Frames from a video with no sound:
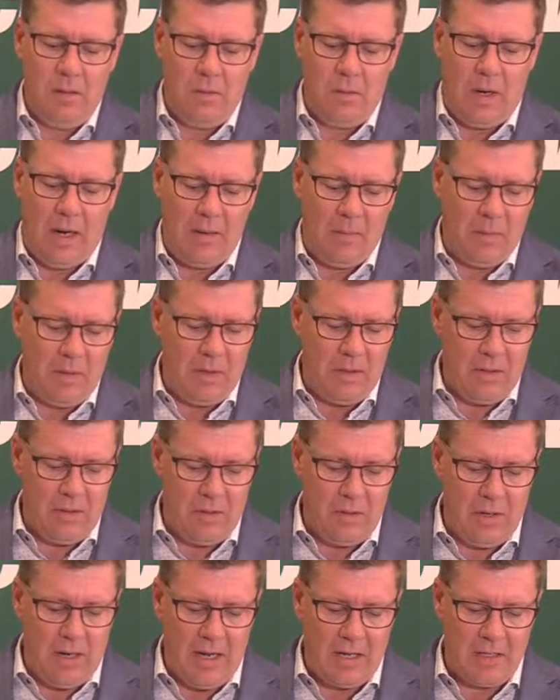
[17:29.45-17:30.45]
Right. Well,
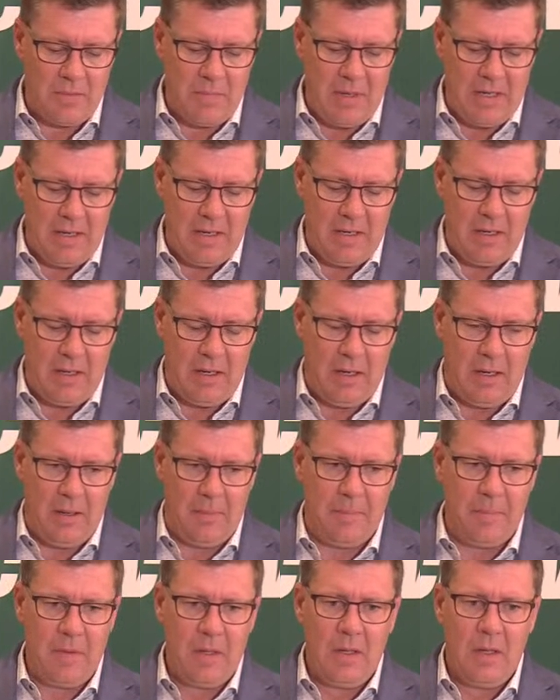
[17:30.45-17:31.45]
there has
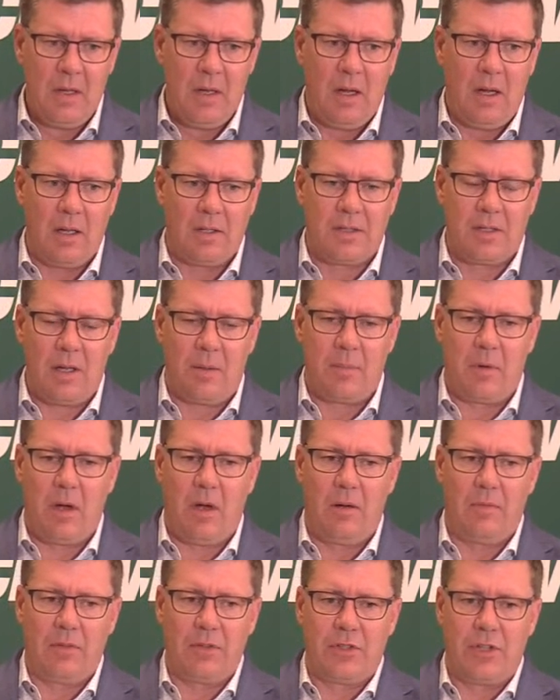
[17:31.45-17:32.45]
been some
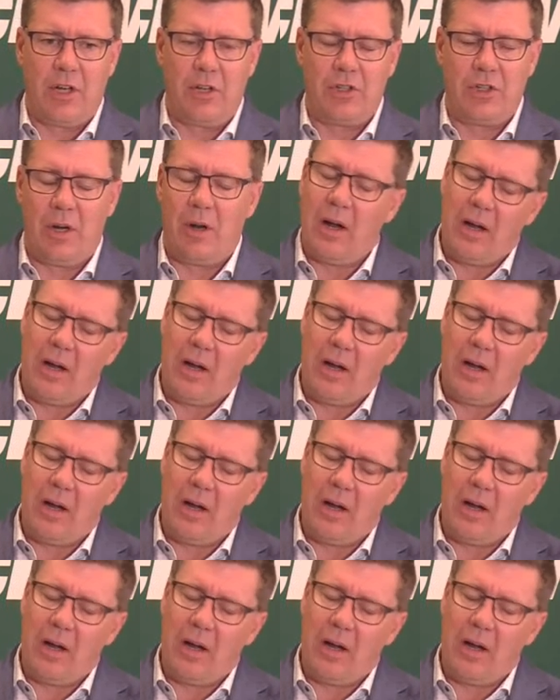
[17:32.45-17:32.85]
conversation.